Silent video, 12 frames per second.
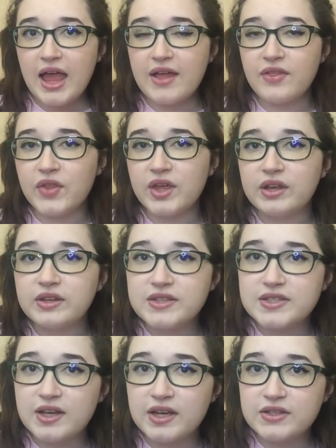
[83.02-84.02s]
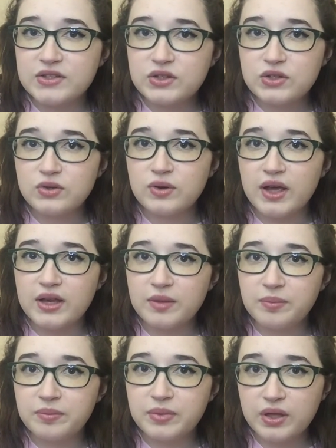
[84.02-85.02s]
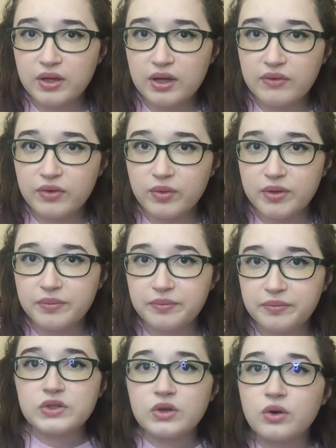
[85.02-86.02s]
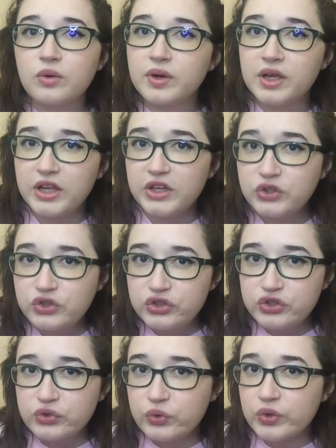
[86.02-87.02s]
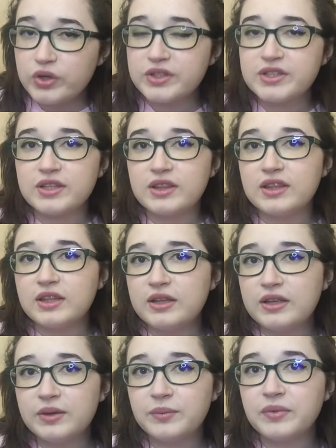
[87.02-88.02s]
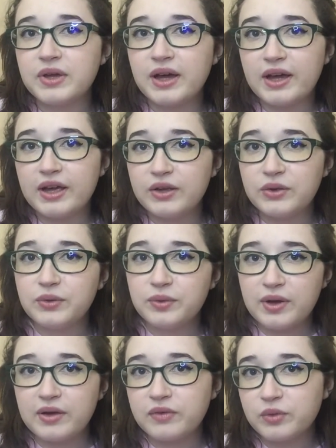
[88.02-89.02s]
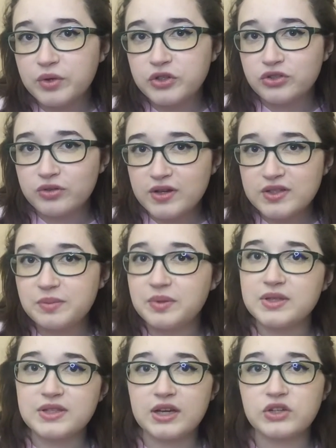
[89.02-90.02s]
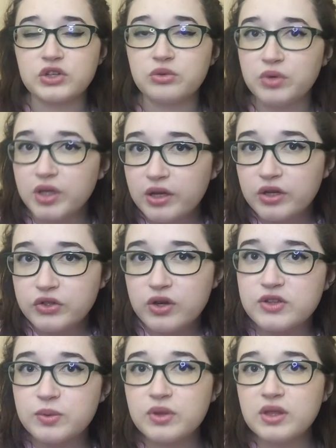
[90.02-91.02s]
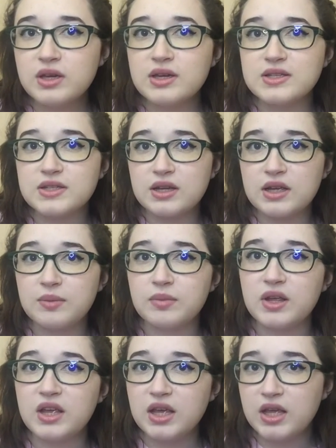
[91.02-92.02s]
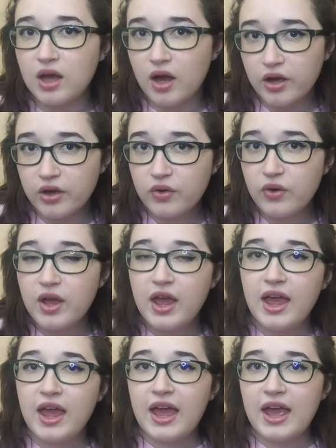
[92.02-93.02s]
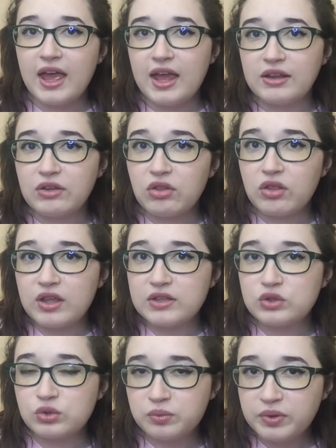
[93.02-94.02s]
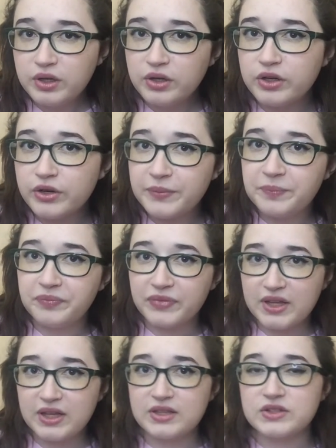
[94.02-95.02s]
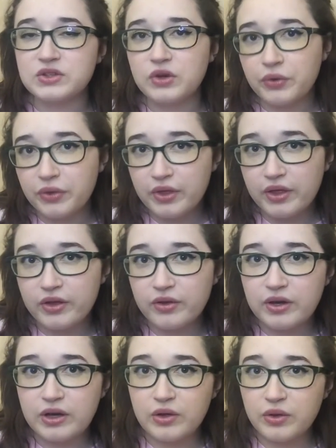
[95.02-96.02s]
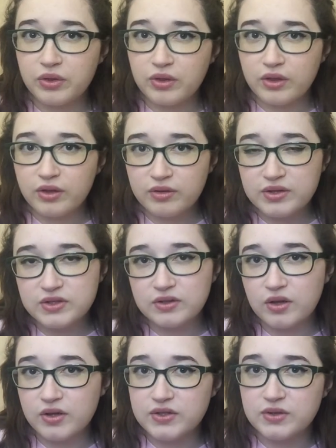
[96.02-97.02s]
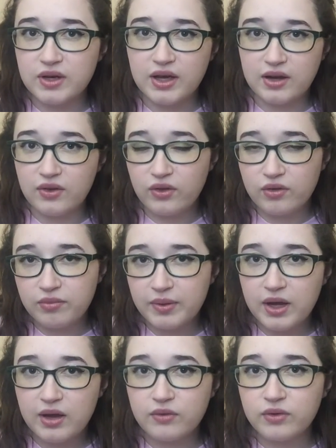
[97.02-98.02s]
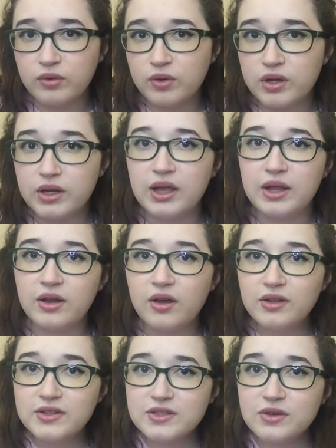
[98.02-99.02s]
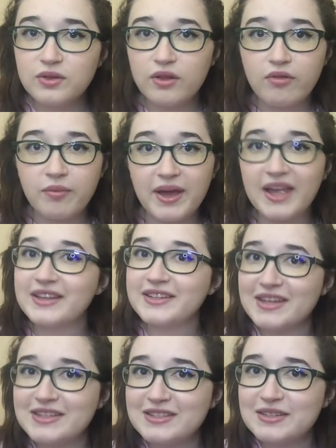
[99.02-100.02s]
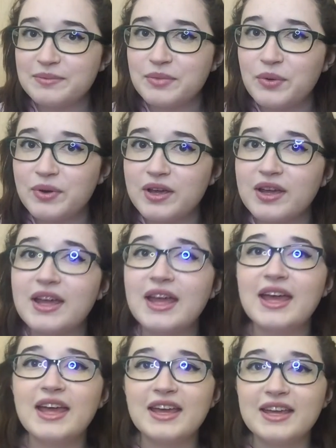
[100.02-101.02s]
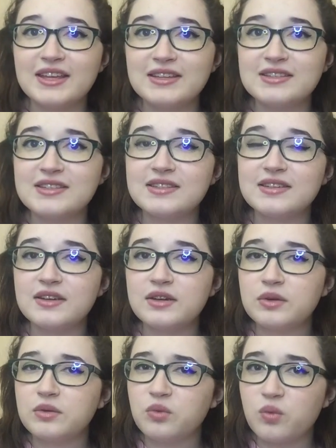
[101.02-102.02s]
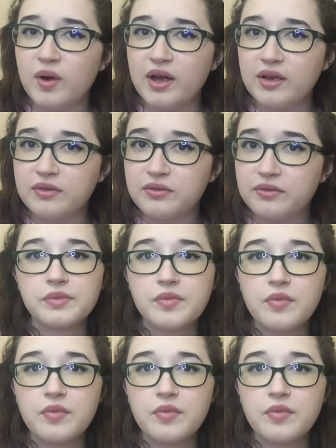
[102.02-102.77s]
and then decides to end up killing everyone. So in short, the guy who everyone trusts but is actually really untrustworthy is named Iago, and his superior is Othello. Now Othello is also kind of loved by everyone and also loved by Desdemona, his wife.